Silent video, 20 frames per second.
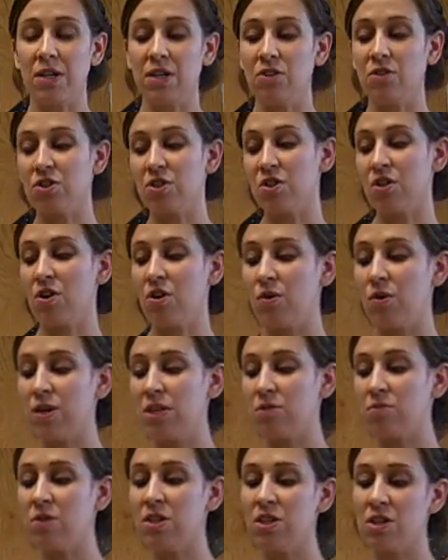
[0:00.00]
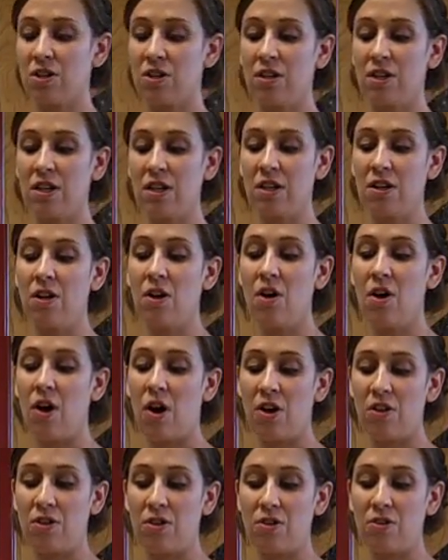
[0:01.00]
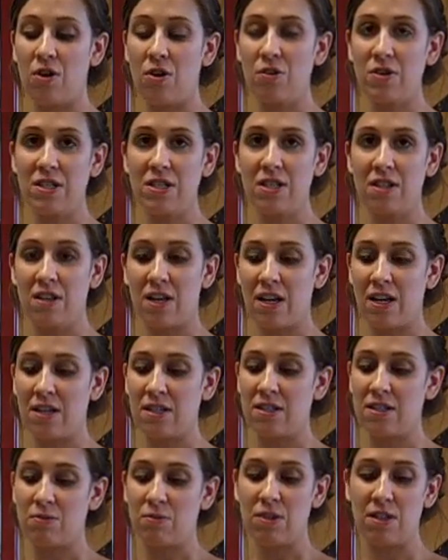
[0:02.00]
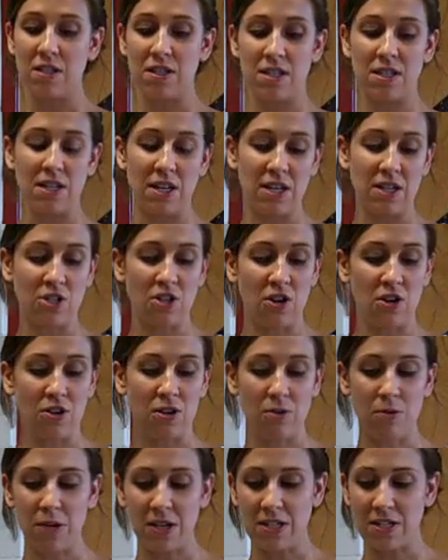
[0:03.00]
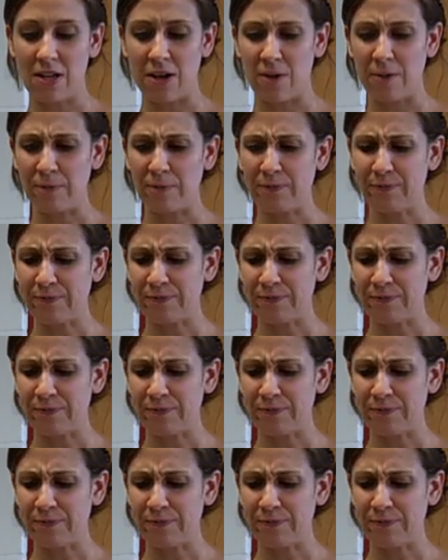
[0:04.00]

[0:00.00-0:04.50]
You should always return it on the lowest lens with the stage all the way down.